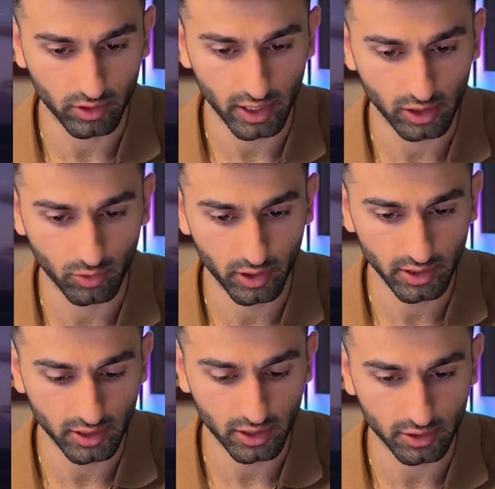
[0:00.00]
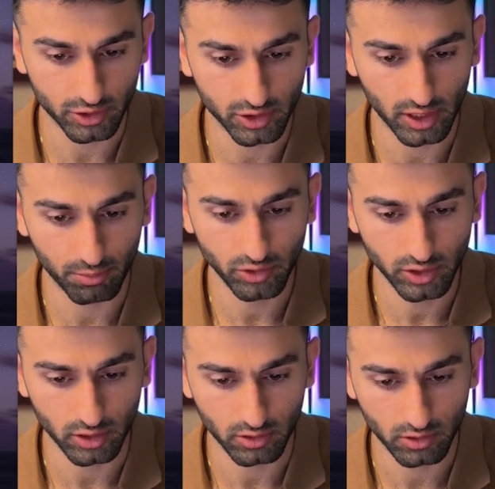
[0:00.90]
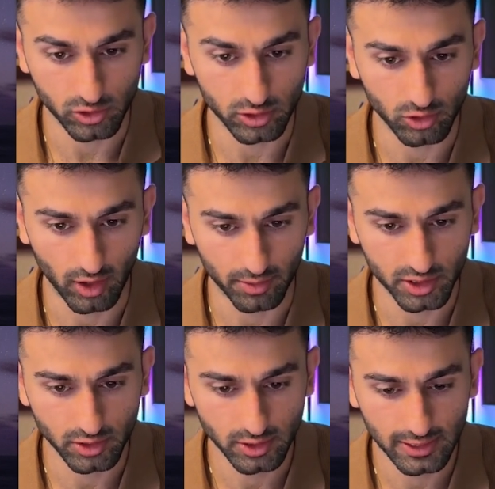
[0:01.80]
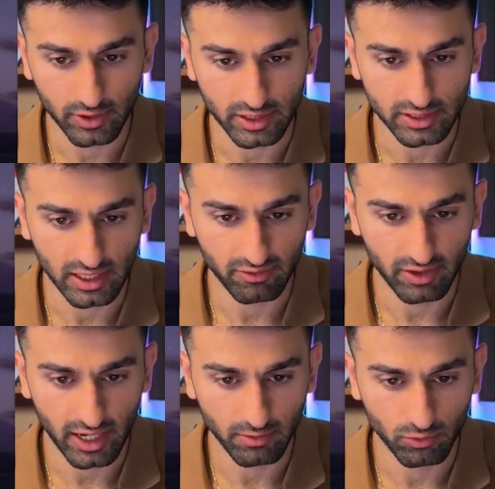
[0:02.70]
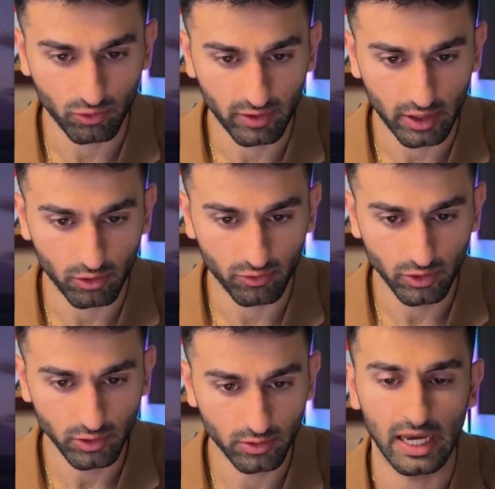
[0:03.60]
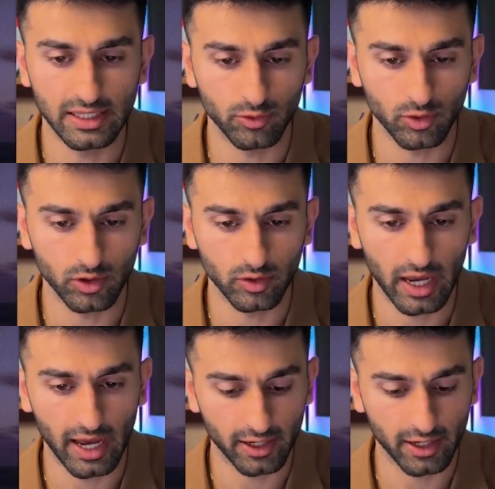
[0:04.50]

yellow one and then just say posted. Those are the two options. We're going to save that, move that over, and then we're going to